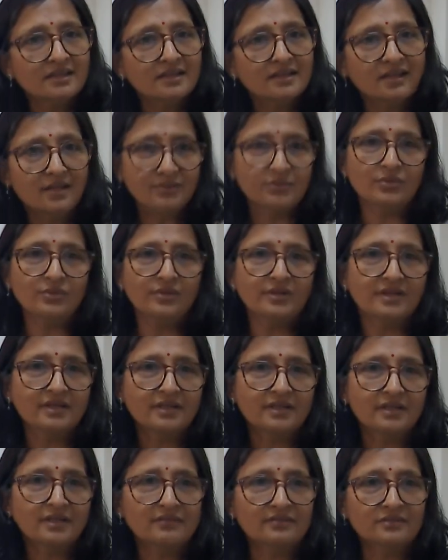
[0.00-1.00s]
controlled drug
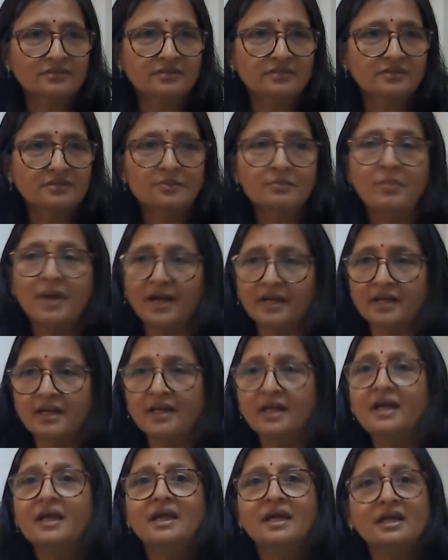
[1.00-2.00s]
delivery system. But
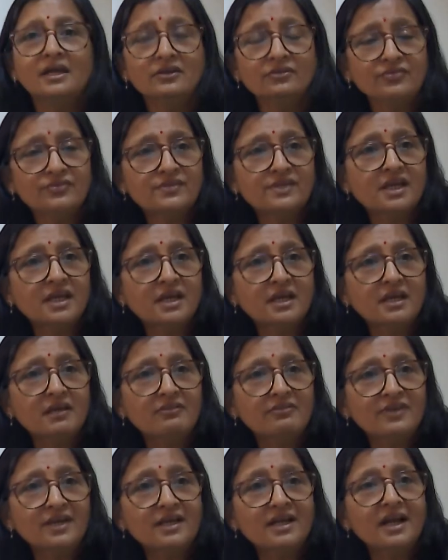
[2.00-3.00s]

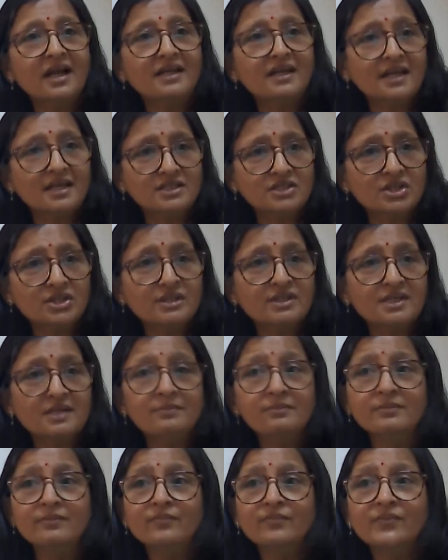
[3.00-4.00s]
if we are attaching some